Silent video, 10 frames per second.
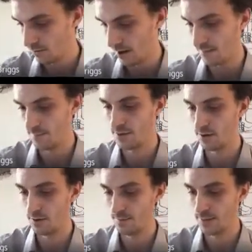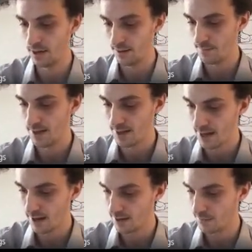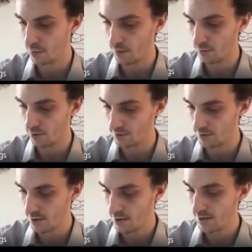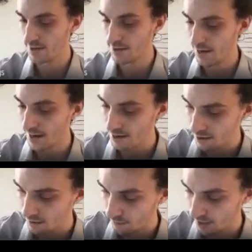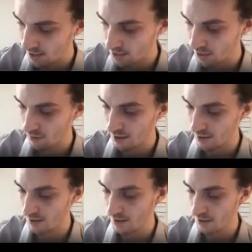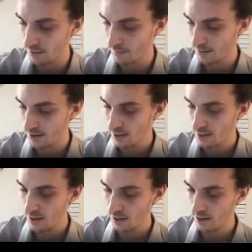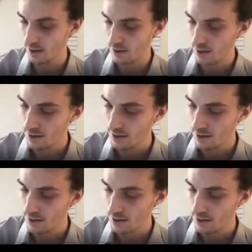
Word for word: Right, so um, in the end, the point was, since I landed in a finitely generated ideal, uh,